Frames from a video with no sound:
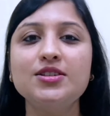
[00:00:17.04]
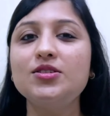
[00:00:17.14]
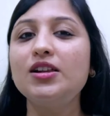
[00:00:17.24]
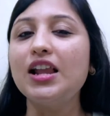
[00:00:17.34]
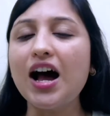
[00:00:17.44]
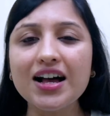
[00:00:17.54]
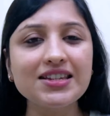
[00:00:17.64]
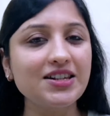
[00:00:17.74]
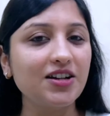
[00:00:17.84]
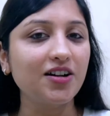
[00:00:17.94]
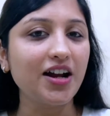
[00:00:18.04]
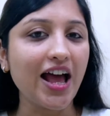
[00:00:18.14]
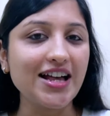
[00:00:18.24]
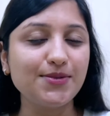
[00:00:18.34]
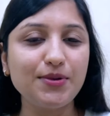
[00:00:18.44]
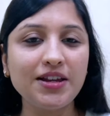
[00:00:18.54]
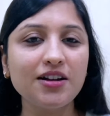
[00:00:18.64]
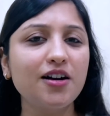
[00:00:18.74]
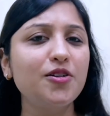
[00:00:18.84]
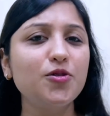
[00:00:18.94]
So last year has
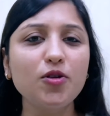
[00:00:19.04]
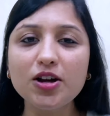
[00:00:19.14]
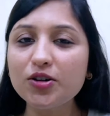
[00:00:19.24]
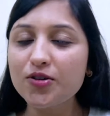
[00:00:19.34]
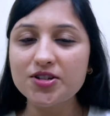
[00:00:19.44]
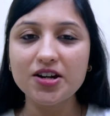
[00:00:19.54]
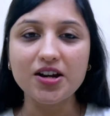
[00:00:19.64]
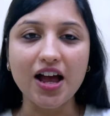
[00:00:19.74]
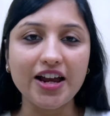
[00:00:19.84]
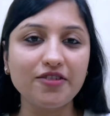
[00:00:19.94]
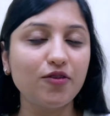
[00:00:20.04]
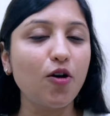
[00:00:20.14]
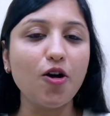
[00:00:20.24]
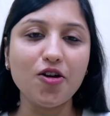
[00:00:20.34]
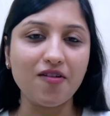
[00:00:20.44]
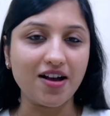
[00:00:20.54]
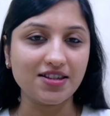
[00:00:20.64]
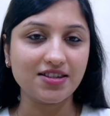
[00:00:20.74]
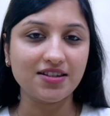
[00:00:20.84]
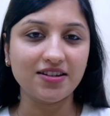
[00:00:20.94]
been a roller coaster ride for all of
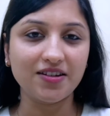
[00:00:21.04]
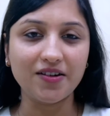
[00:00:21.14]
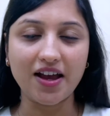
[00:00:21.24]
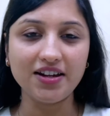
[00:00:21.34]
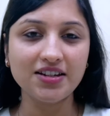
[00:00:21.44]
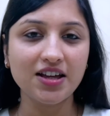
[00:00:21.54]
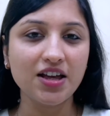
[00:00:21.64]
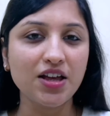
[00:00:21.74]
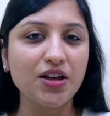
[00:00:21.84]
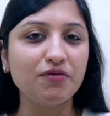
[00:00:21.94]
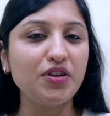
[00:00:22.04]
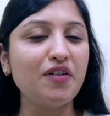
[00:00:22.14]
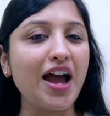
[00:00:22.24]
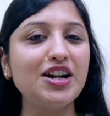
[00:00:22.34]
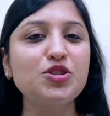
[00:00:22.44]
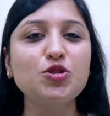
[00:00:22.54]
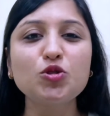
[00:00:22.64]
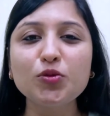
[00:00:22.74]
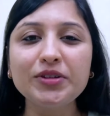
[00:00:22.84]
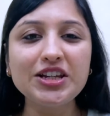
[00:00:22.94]
us, right? We've had
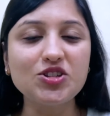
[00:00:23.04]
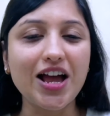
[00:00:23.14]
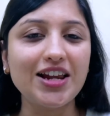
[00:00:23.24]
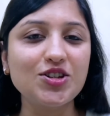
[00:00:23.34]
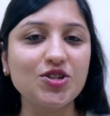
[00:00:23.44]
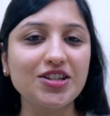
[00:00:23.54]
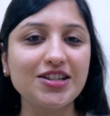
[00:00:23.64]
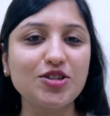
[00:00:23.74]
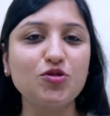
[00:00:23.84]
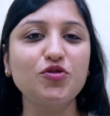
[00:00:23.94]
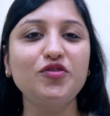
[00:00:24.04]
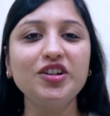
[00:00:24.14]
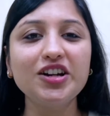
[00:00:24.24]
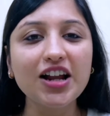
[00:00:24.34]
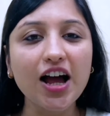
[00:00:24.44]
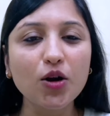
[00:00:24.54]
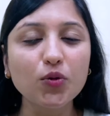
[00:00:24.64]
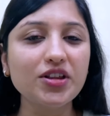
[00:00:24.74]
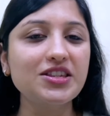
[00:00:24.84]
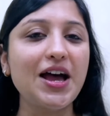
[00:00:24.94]
so many challenges to figure out
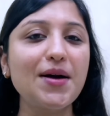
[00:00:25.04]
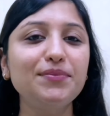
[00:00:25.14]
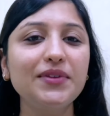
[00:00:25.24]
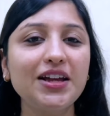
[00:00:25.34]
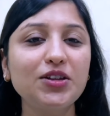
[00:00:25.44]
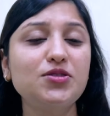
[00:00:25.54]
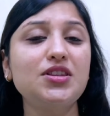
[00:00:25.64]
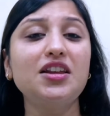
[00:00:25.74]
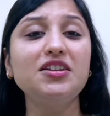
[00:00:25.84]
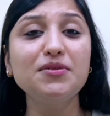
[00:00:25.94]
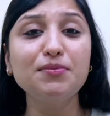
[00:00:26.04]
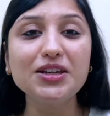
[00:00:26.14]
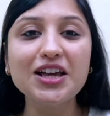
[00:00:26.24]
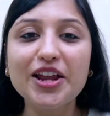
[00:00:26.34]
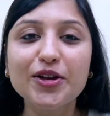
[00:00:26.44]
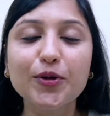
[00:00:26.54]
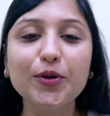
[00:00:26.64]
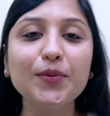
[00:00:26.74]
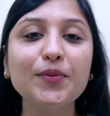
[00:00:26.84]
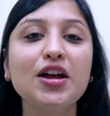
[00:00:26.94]
what's happening, to suddenly be at
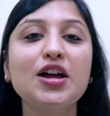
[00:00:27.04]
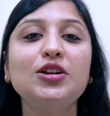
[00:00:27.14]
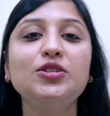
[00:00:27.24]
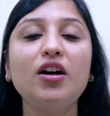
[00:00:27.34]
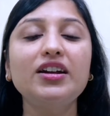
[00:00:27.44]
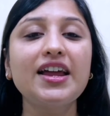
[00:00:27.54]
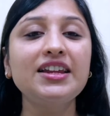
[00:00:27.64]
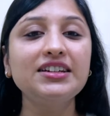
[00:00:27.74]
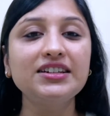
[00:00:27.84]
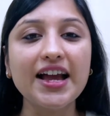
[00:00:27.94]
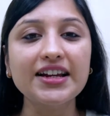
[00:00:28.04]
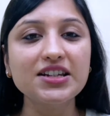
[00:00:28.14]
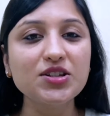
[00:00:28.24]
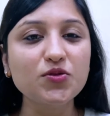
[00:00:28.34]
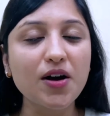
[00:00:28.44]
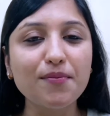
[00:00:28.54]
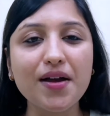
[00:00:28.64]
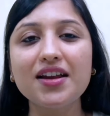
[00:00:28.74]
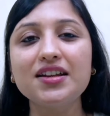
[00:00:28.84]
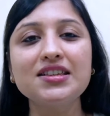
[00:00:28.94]
home, not getting connected to our
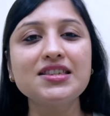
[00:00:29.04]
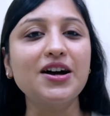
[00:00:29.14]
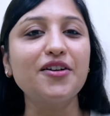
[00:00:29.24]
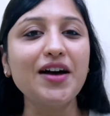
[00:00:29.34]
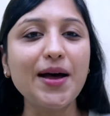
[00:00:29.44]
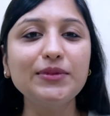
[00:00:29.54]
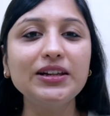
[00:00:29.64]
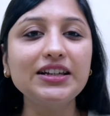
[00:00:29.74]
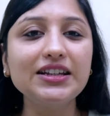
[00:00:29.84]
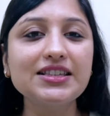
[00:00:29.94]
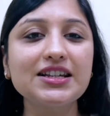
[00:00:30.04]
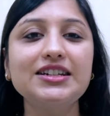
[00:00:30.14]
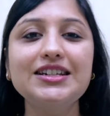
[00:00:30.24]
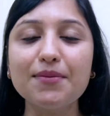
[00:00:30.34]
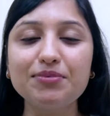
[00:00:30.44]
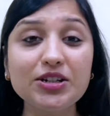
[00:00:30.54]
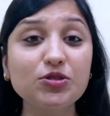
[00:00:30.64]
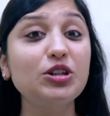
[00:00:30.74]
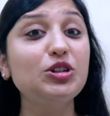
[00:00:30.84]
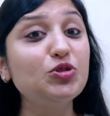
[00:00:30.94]
parents, our families, adapting to
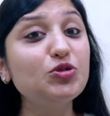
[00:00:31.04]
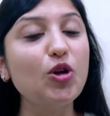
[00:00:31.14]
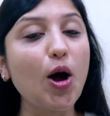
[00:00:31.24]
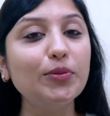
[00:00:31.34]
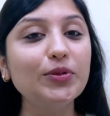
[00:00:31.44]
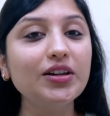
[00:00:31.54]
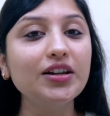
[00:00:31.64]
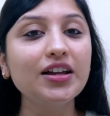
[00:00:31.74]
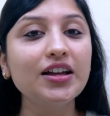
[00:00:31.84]
the new normal.